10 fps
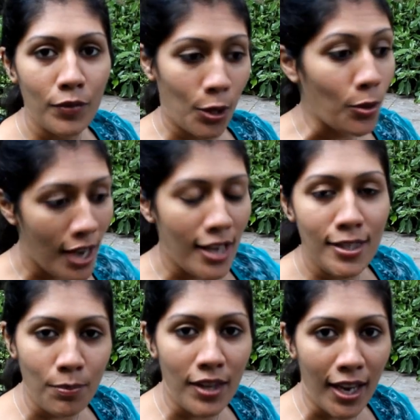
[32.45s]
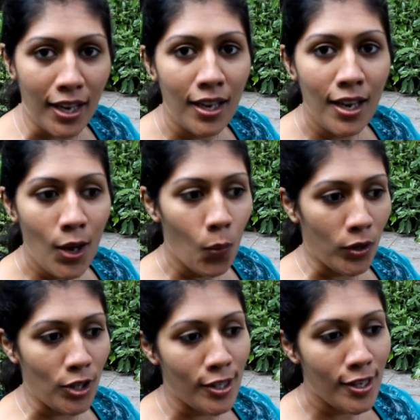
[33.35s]
you know, test something
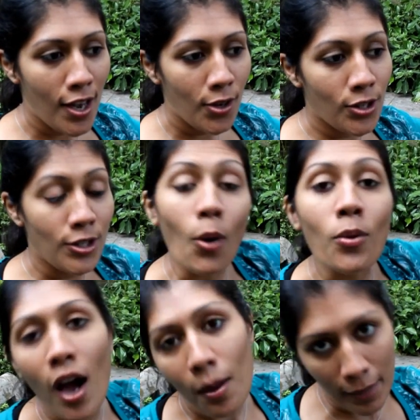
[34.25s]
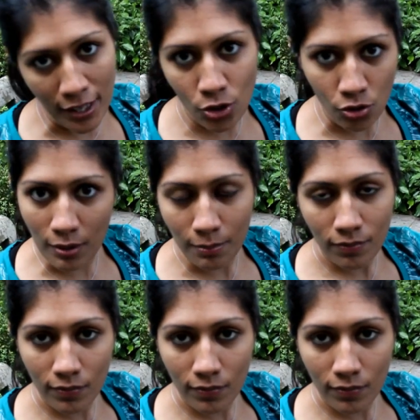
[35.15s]
which is so not mainstream,